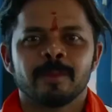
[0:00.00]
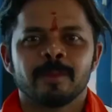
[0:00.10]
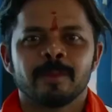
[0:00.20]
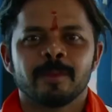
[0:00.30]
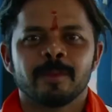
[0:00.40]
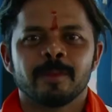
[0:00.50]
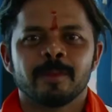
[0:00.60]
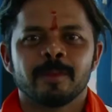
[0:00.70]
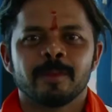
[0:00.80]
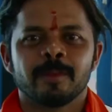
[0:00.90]

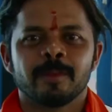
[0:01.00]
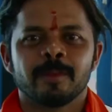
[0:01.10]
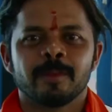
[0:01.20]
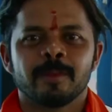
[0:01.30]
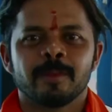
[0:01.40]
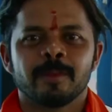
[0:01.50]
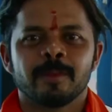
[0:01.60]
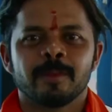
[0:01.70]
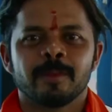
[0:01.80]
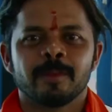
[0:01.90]

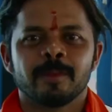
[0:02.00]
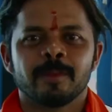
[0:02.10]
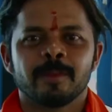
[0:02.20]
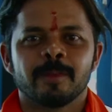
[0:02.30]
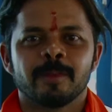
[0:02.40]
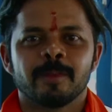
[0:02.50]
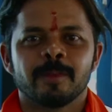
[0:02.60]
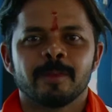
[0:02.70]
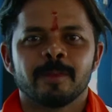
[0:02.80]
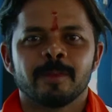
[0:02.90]

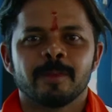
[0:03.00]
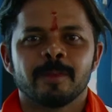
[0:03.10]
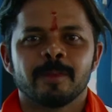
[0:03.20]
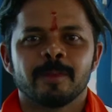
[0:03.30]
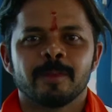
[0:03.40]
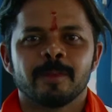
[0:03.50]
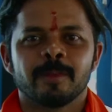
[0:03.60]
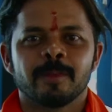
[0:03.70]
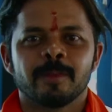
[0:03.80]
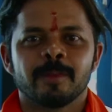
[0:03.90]

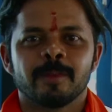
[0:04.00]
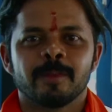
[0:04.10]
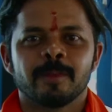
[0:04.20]
No one is speaking in this clip.